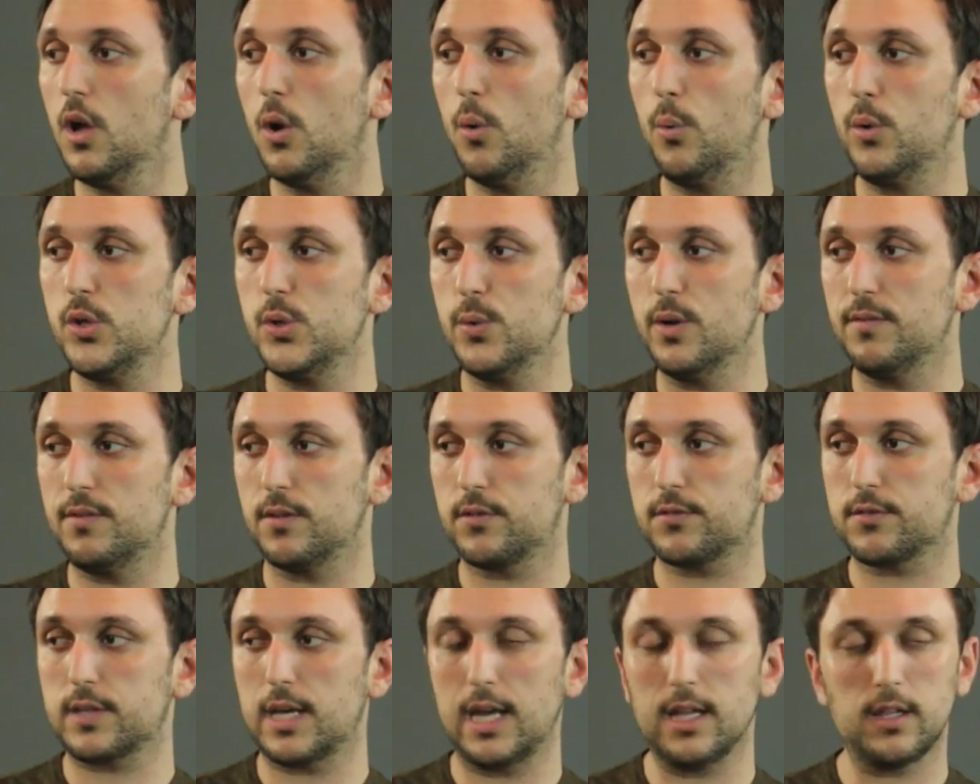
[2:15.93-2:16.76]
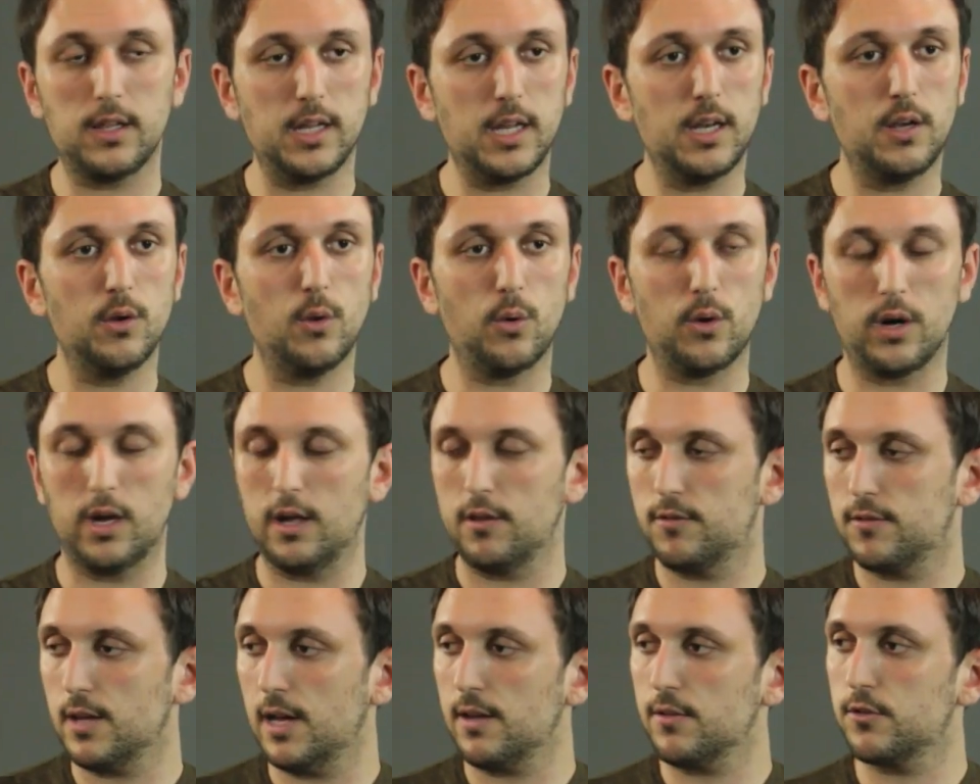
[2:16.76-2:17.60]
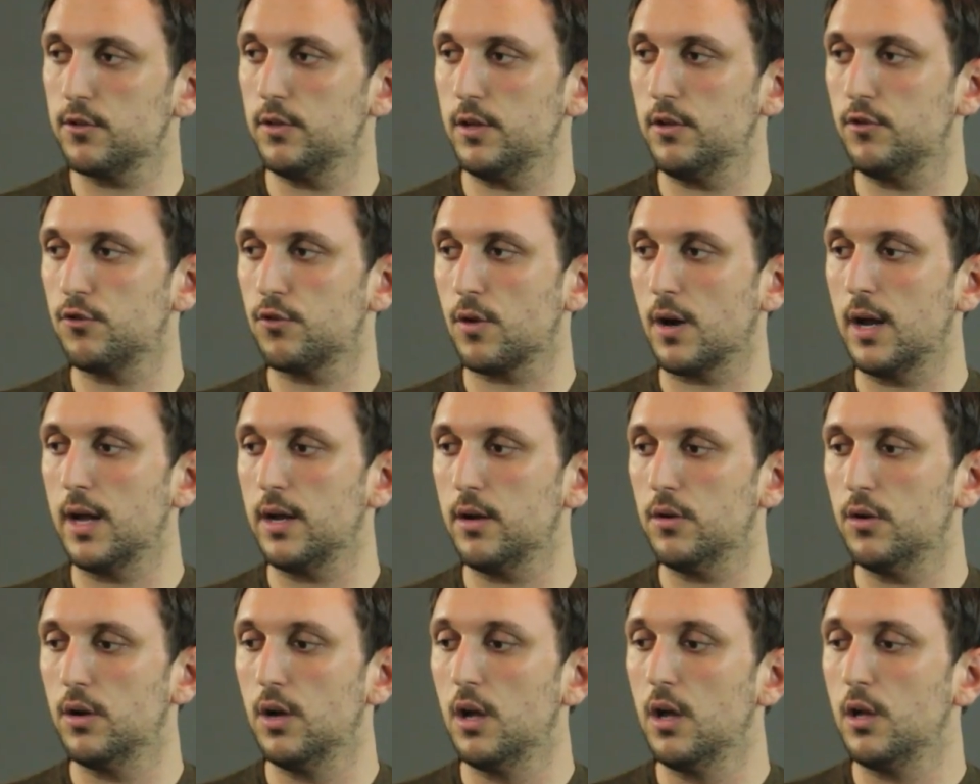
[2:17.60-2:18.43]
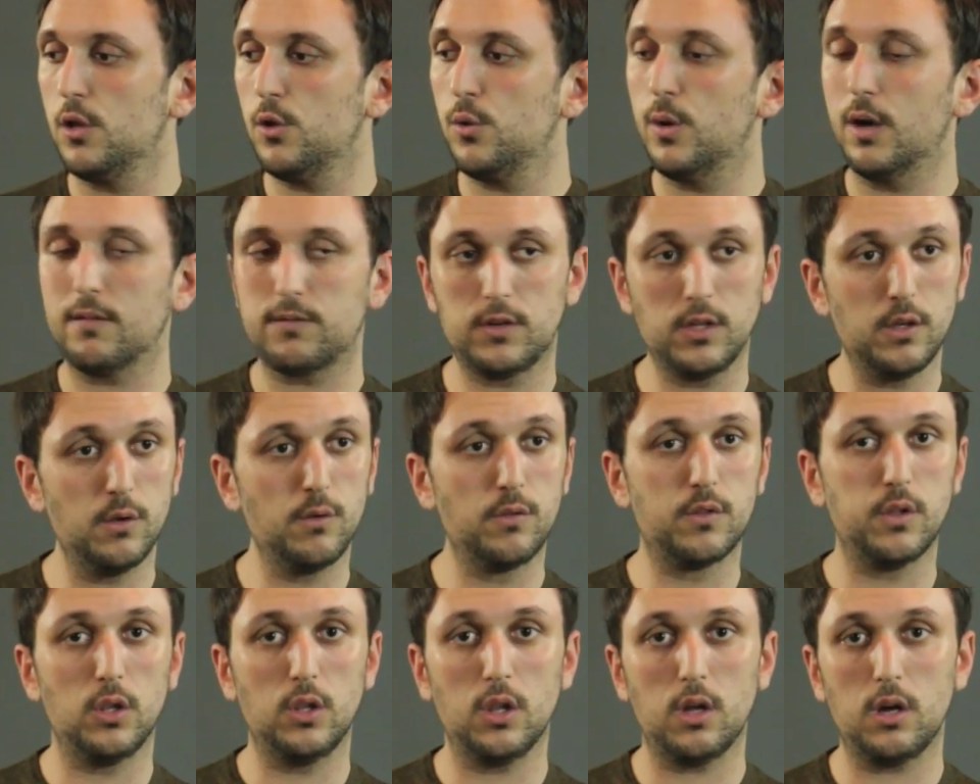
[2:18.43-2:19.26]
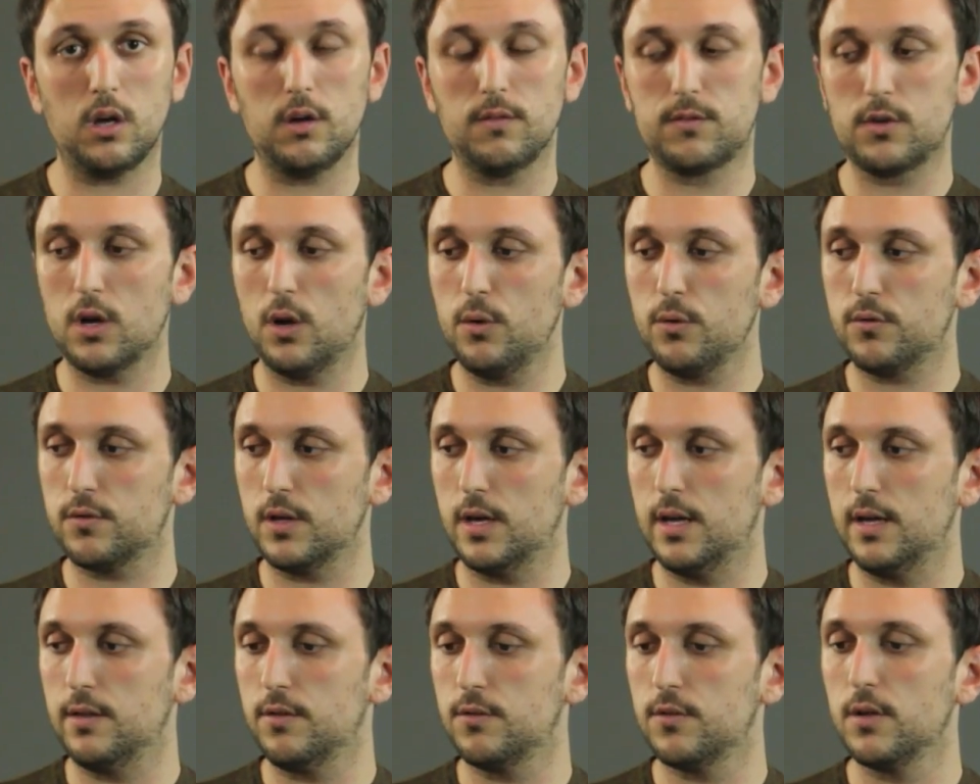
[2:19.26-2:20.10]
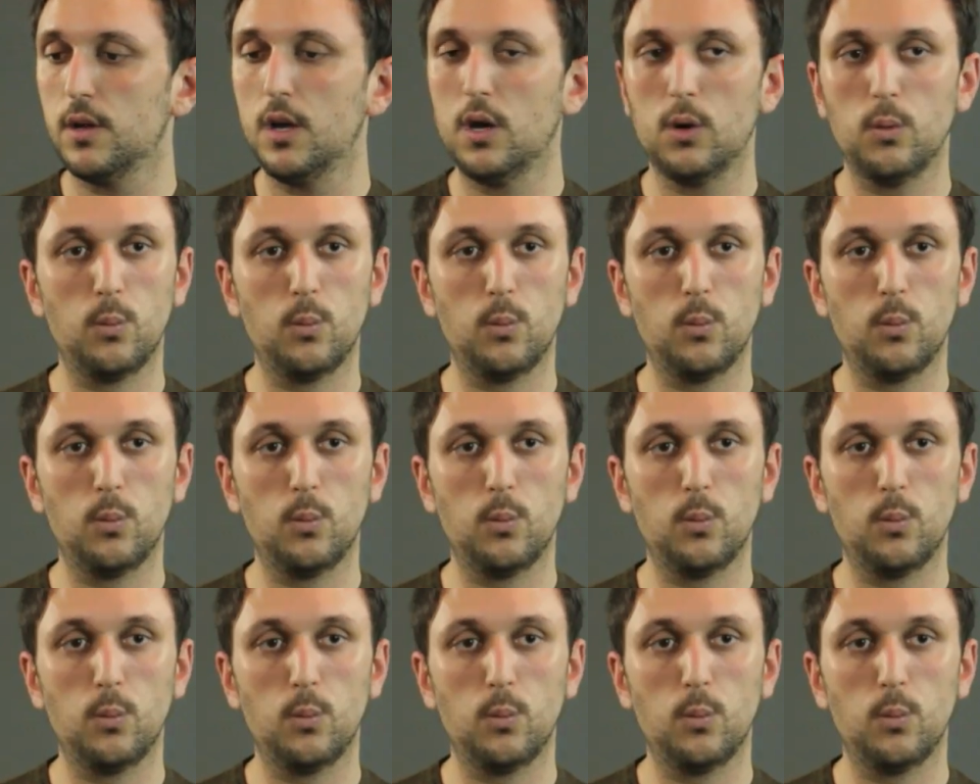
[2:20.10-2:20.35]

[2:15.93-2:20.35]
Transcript: When you have a scalene or an isosceles triangle, you have to use the law of cosines,